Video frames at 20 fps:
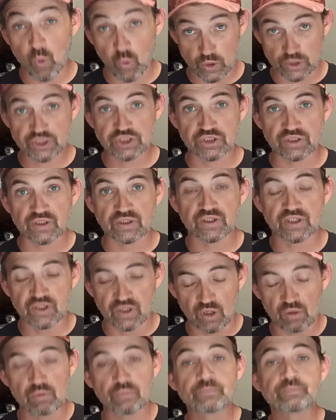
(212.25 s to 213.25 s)
portion,
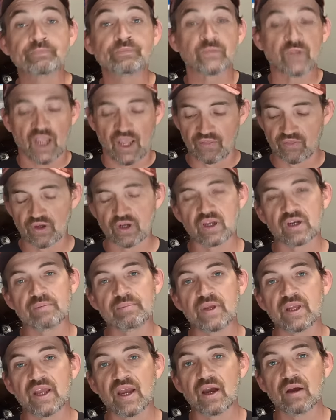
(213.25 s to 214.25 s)
you know, and they're
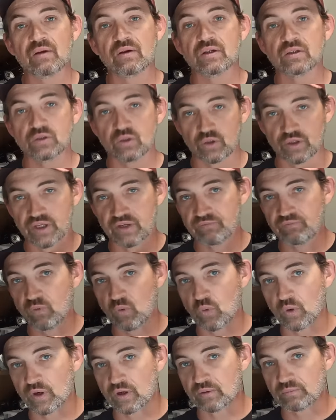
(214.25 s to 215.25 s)
going to be looking
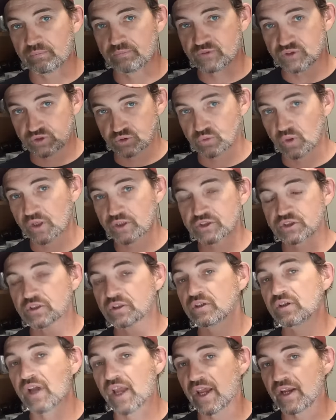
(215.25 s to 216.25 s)
for
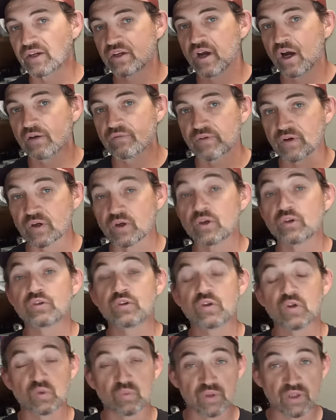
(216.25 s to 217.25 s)
structure and cover
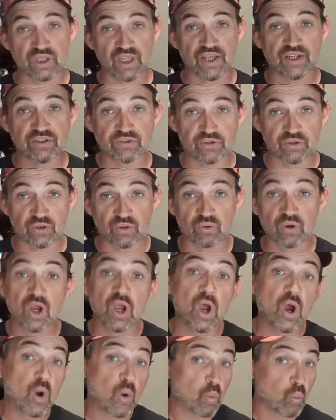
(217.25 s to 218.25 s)
to relate
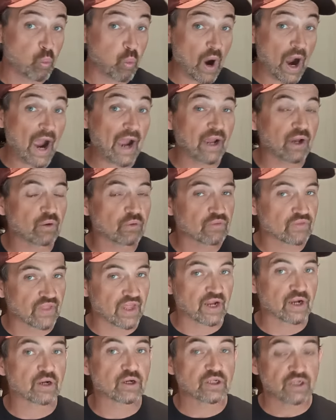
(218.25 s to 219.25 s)
to while
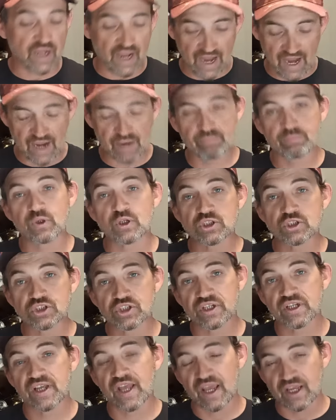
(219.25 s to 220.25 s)
they're
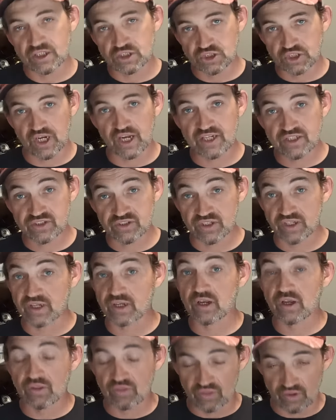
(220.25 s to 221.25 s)
ambushing and
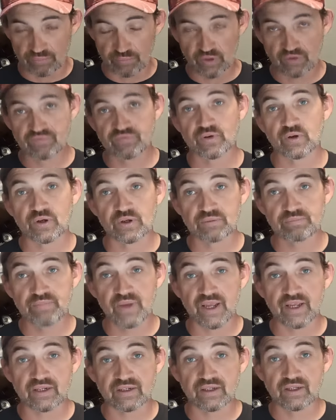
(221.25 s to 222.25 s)
chasing their
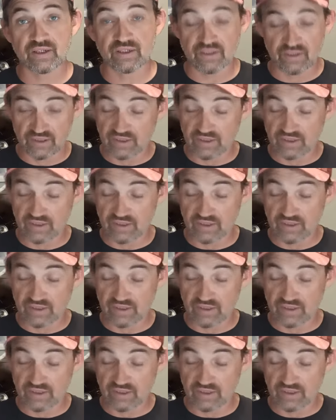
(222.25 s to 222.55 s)
preferred bait.